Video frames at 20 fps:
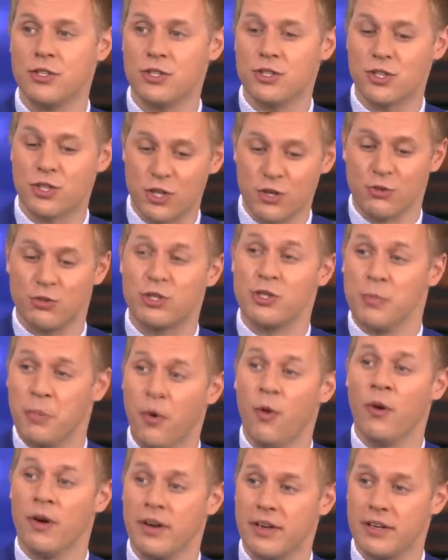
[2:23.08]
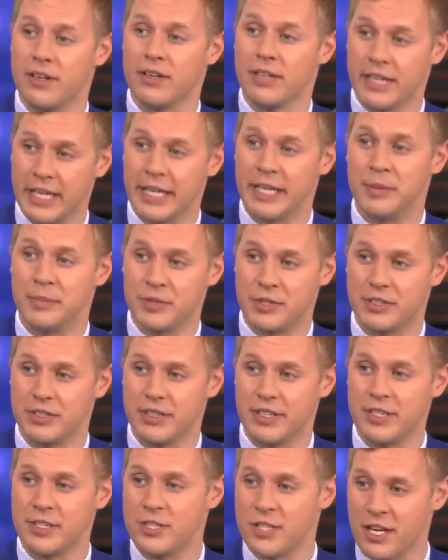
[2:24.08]
to support Gibbs
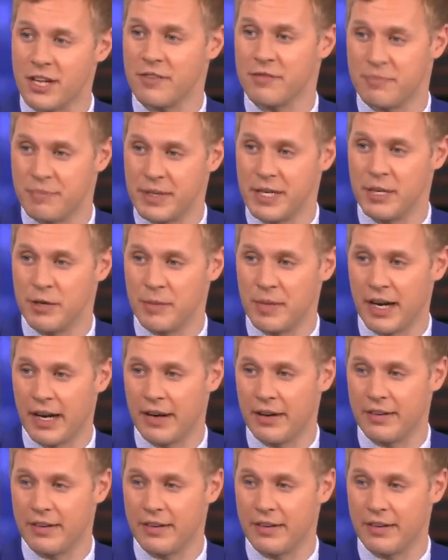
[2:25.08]
instead of Peter Meijer